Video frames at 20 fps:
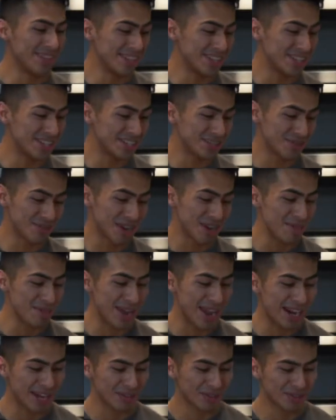this is great
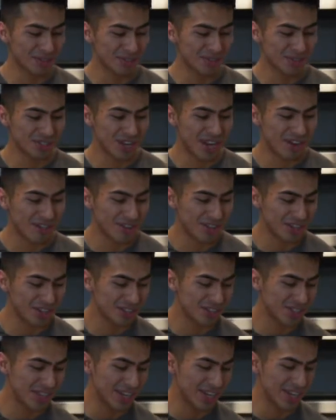macros. You have
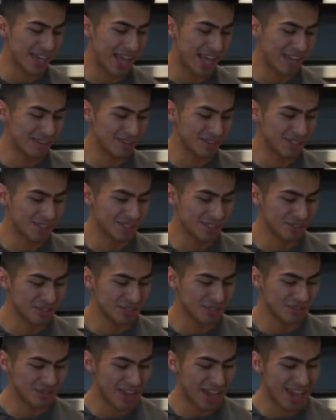110 calories,
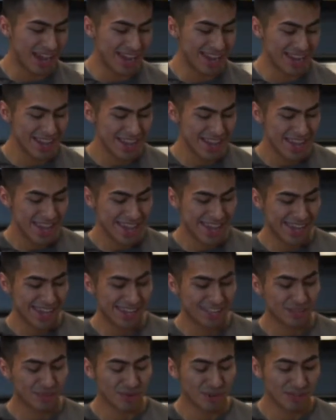two fat,
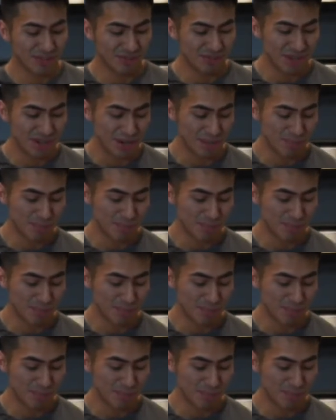and 23